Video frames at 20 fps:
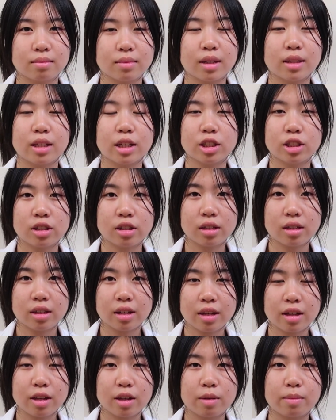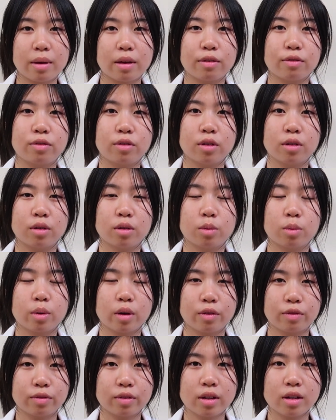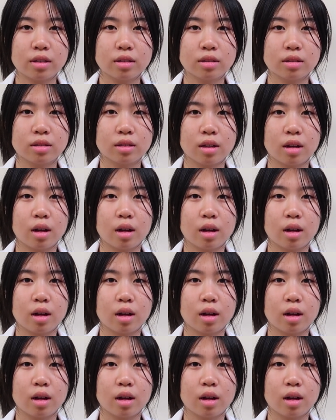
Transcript: Additionally, you may feel worthless,